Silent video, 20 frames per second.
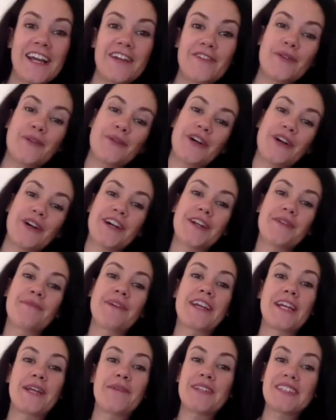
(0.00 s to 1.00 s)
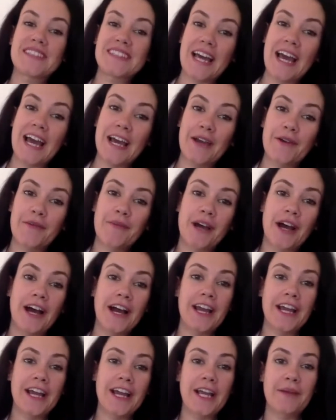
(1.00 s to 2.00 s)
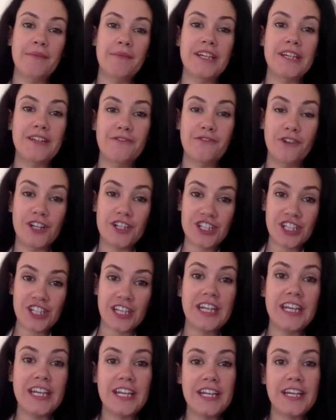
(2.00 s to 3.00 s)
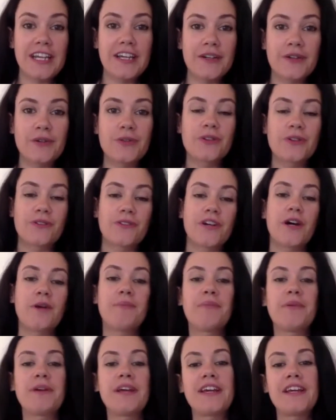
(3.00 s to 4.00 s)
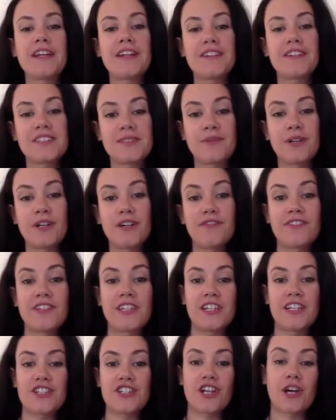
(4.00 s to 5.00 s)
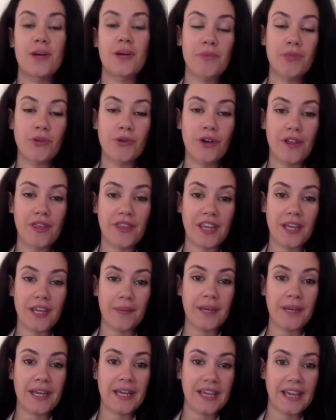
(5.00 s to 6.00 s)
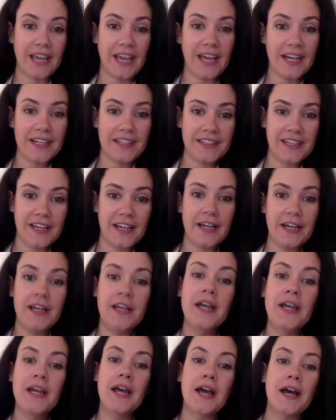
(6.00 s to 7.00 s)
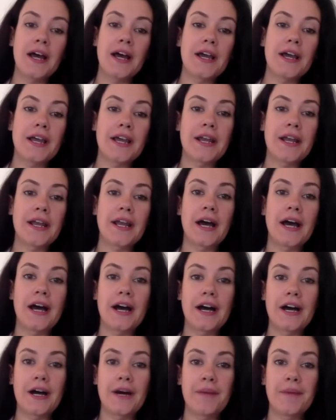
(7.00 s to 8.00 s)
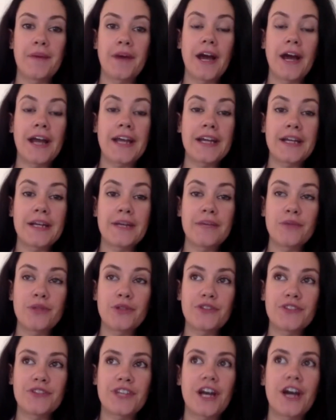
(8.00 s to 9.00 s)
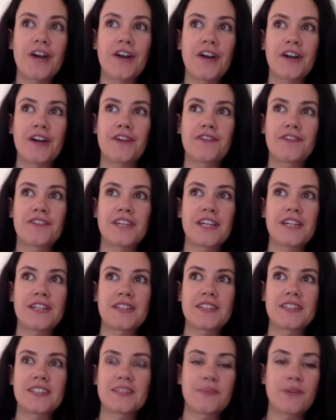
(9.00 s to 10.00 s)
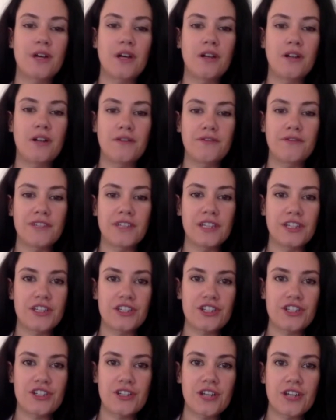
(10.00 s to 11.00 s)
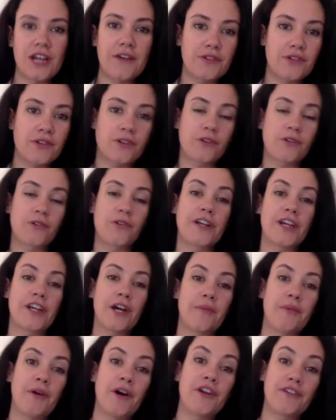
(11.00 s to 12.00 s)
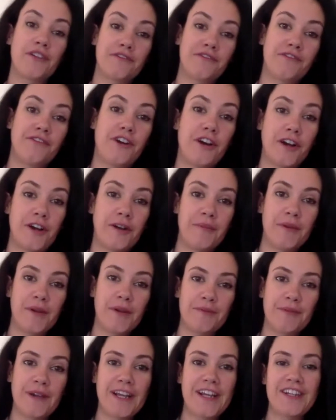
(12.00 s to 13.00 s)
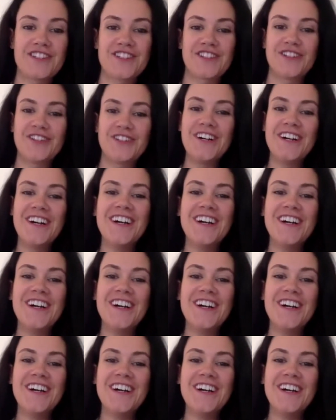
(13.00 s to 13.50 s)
everyone, my name is Em. I am a French Canadian who grew up in a small village up north, Quebec, Canada. And I moved out of that small village after growing up on a farm, mind you.